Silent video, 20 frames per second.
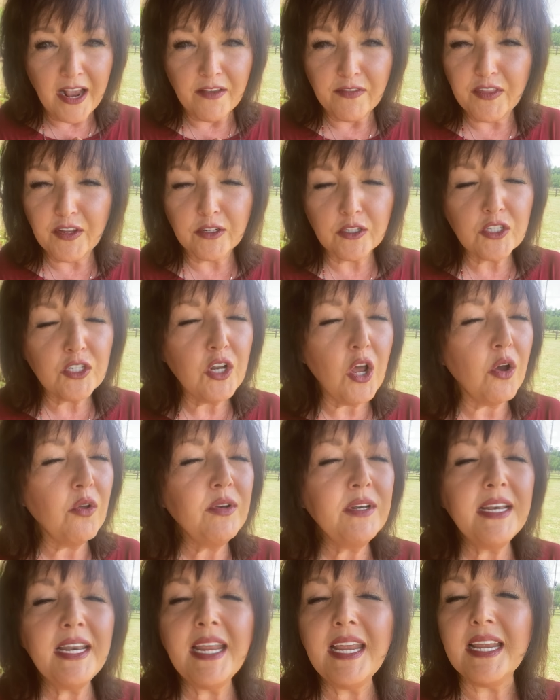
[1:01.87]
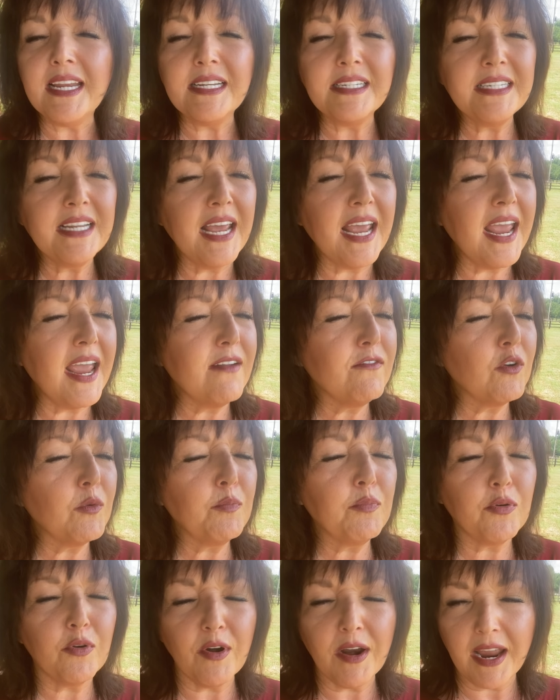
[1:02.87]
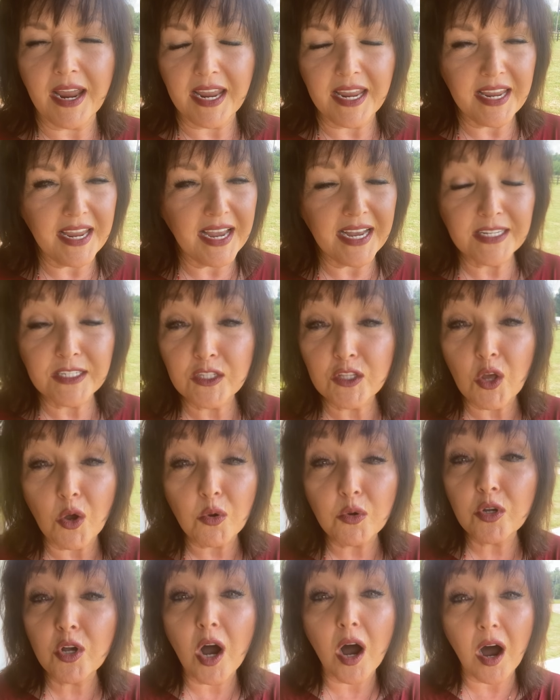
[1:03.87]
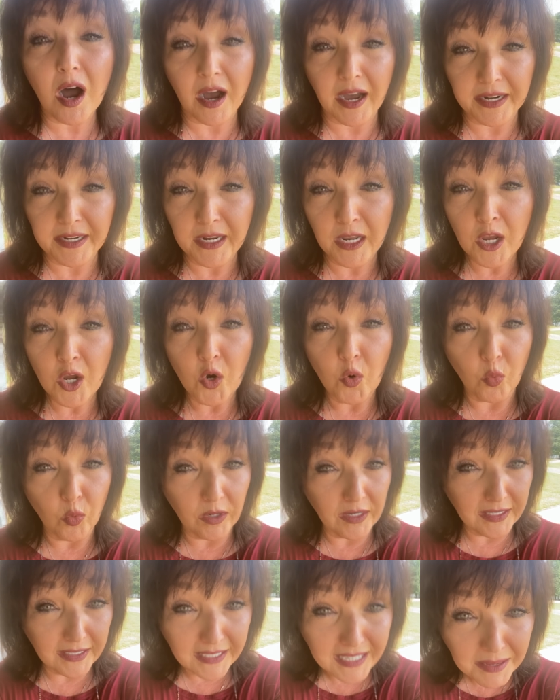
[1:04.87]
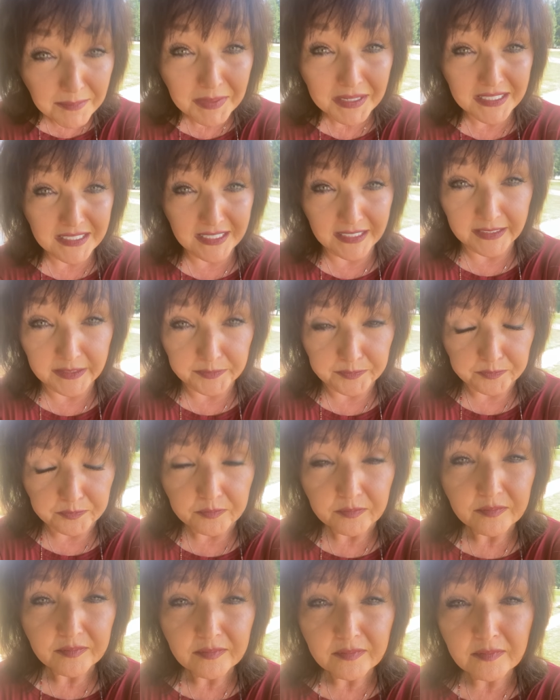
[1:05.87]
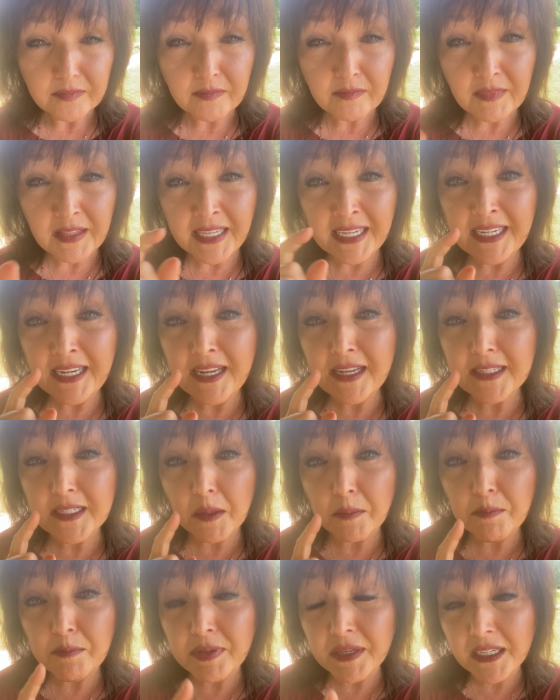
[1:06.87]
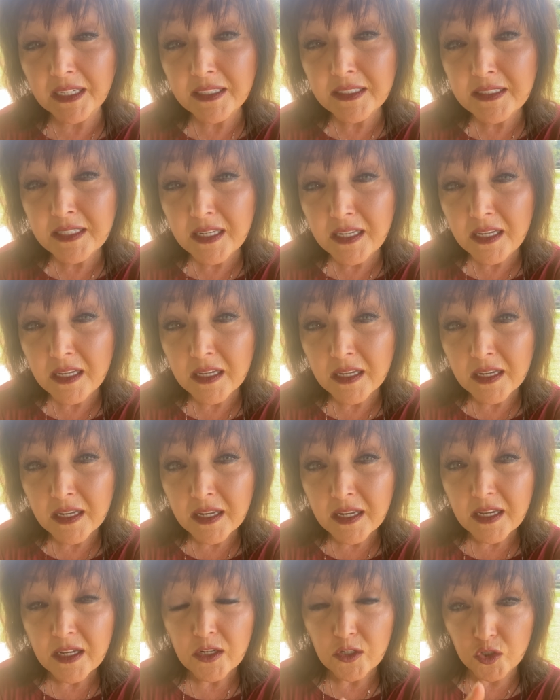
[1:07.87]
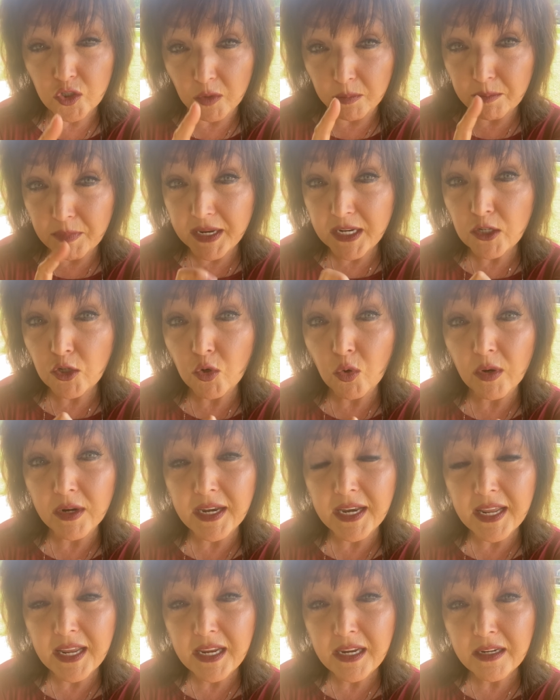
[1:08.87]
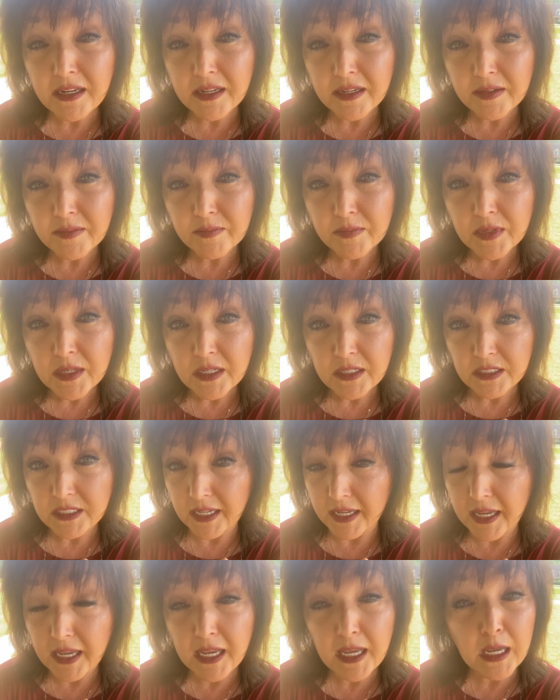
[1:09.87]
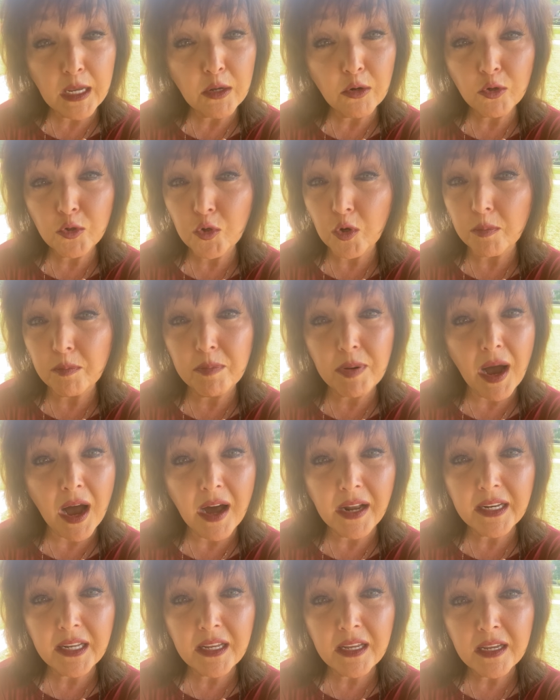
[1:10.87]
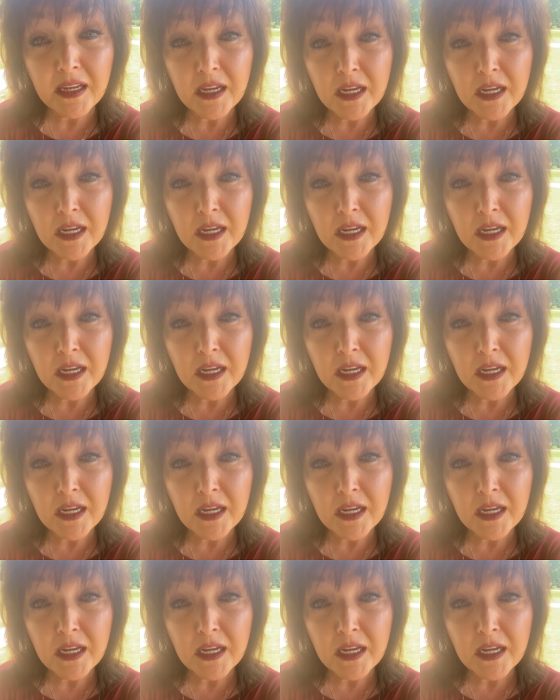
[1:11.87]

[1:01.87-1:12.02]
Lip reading: There's no need to ever pray as though God were limited in his ability to meet your need, to heal your body,